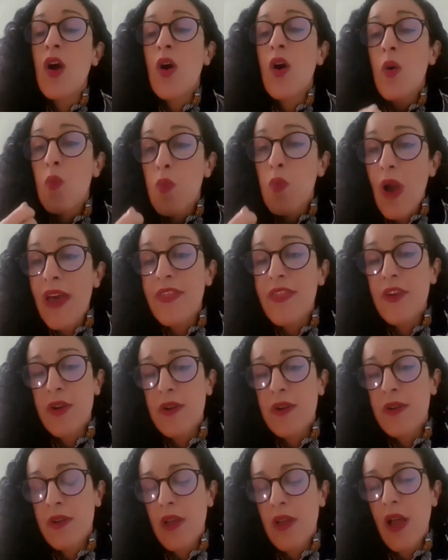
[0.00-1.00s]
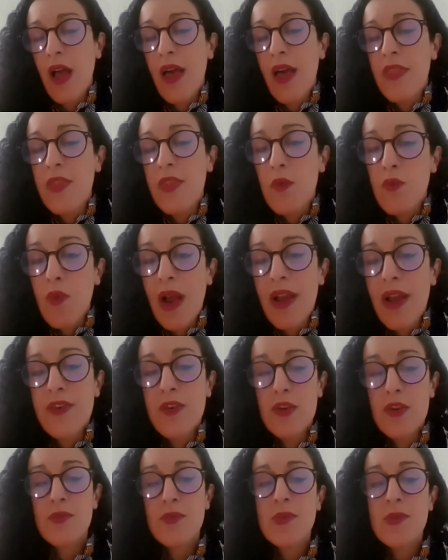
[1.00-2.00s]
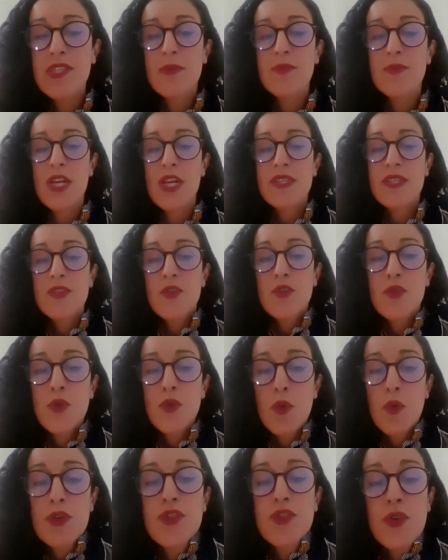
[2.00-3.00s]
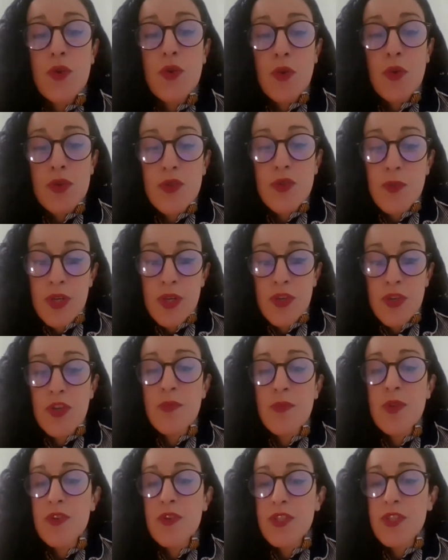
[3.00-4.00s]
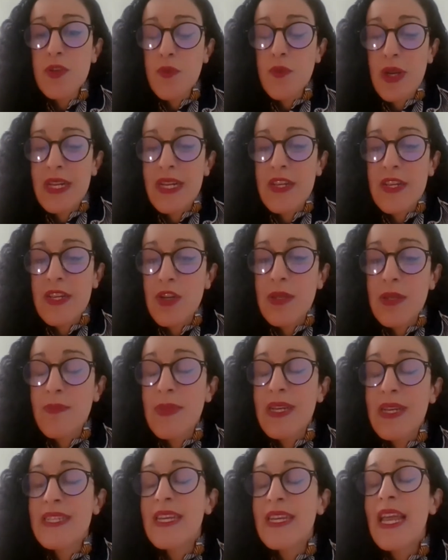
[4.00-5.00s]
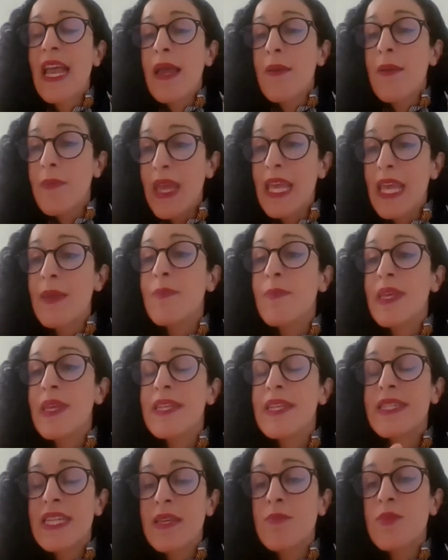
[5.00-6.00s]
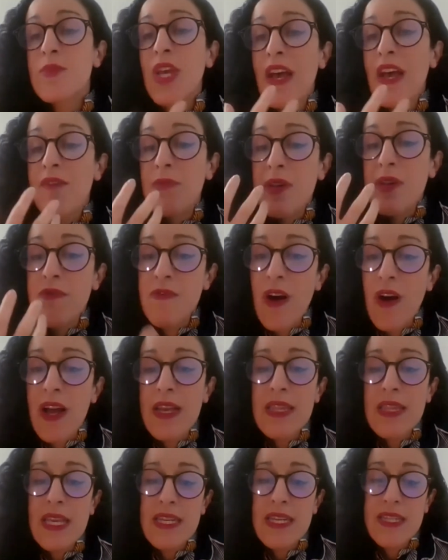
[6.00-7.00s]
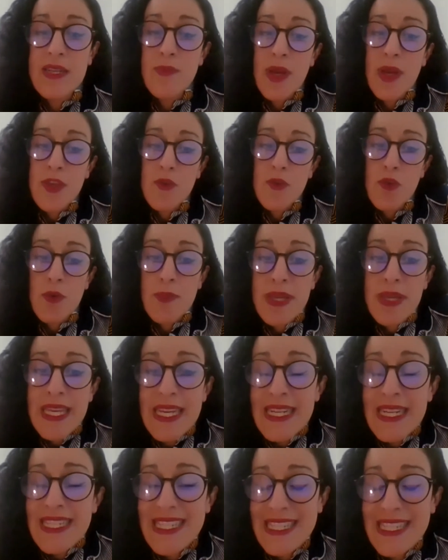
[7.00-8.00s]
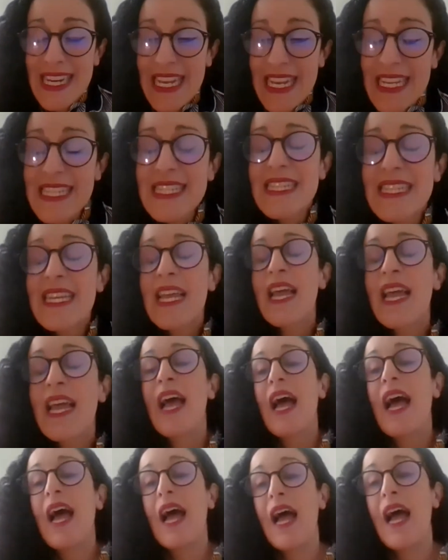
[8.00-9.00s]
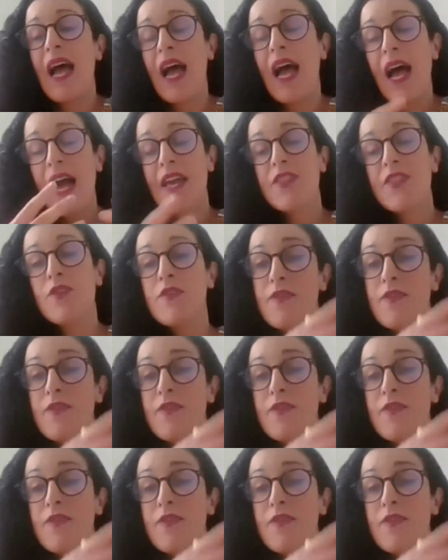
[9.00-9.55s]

whether the right not to be subjected to torture or to inhuman or degrading treatment may be deemed to have been violated by European states, either